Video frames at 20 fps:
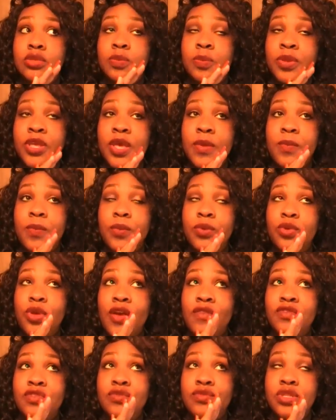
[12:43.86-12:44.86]
people. You
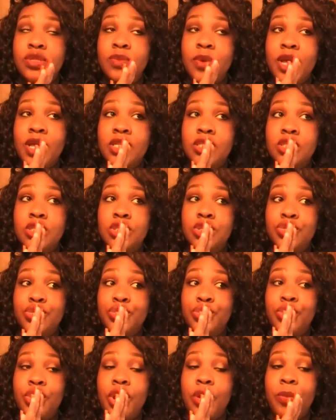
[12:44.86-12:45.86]
have to respond
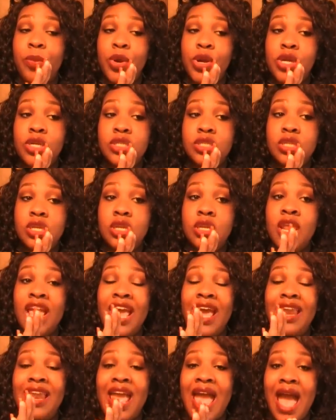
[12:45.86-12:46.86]
to a person,
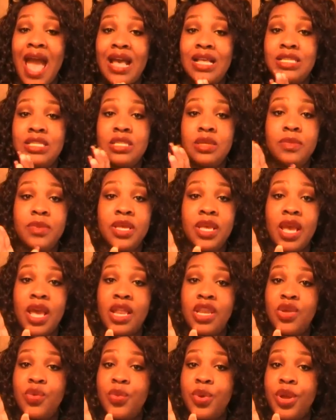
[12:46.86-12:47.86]
and it has to be
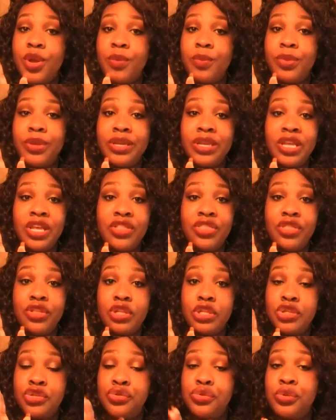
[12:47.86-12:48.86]
anywhere beneath
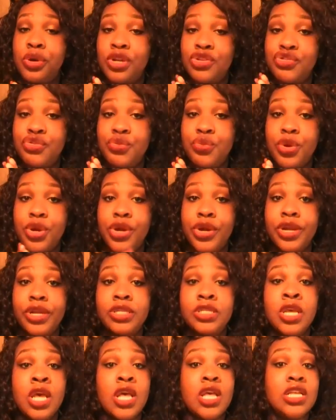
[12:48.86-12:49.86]
200
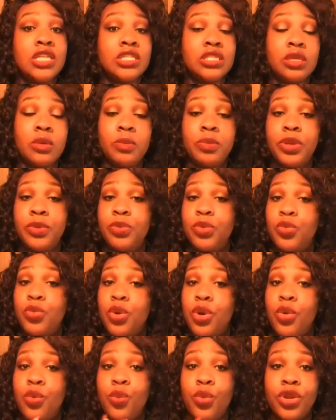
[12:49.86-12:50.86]
words. Some people
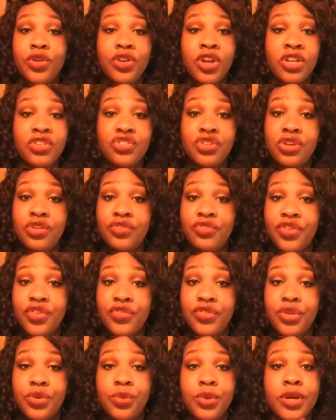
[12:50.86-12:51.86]
want
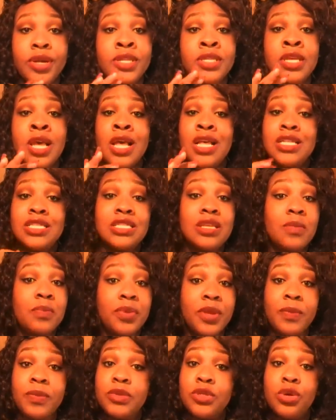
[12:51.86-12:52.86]
150 words.
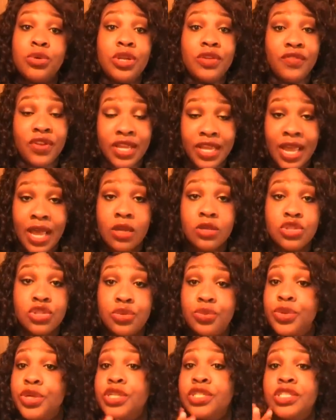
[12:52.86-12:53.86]
Some people don't even count
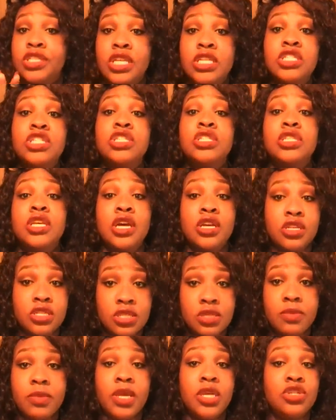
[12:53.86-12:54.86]
your words. They just tell you
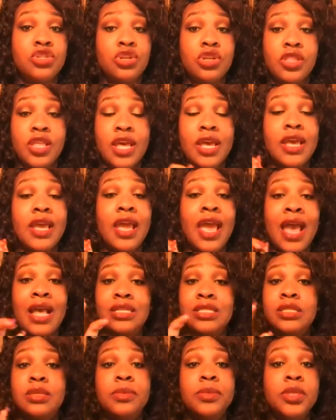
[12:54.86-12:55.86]
to make sure that it
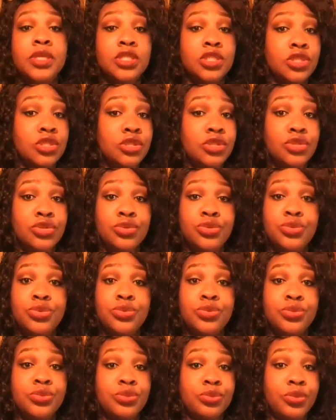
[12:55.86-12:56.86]
has something to
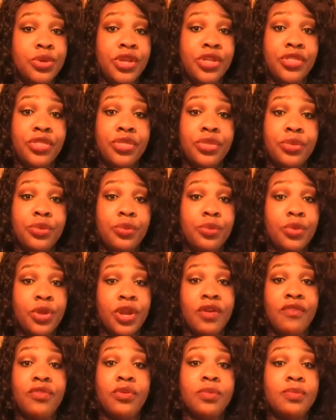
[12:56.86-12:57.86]
do with
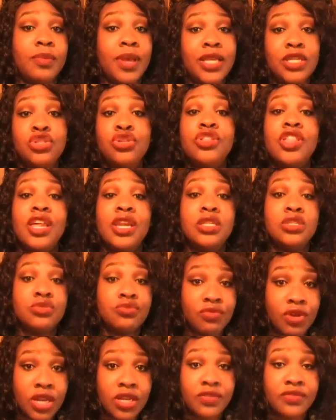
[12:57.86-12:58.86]
whatever. Make sure that it's
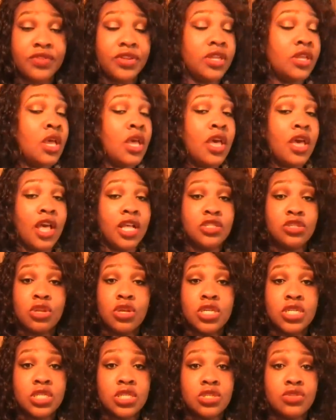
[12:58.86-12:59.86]
relevant. As
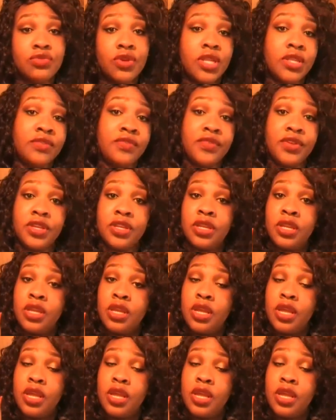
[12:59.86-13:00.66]
long as it's relevant,